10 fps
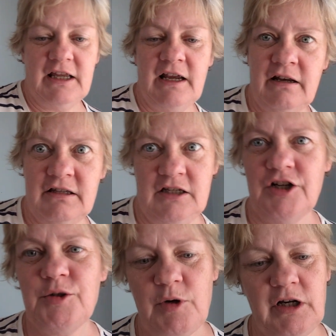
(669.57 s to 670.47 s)
then I
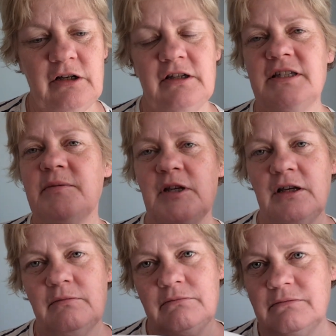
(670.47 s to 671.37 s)
started working on this one.
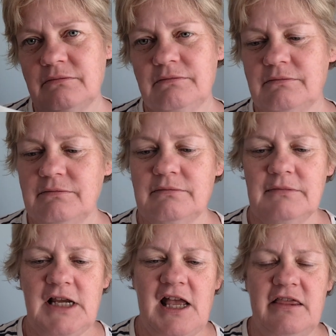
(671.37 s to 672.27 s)

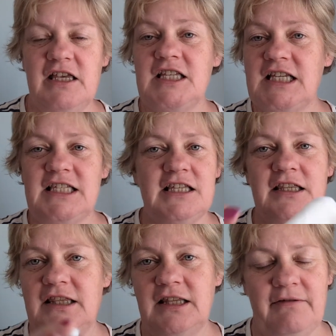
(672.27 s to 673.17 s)
And this is
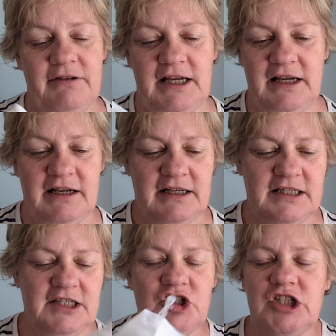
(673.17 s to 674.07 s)
lovely.
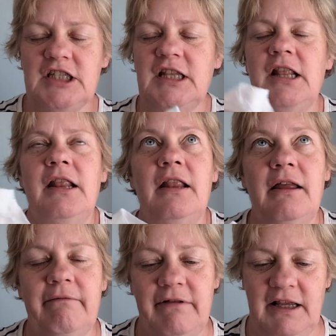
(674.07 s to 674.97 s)
It's just
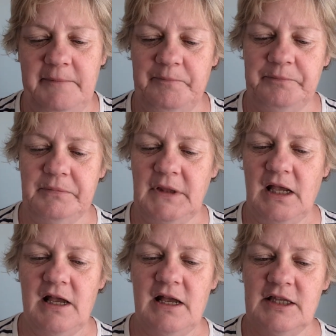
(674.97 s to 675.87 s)
lovely.
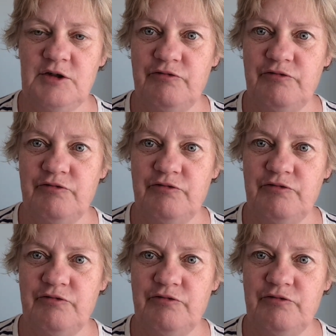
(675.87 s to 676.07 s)
It's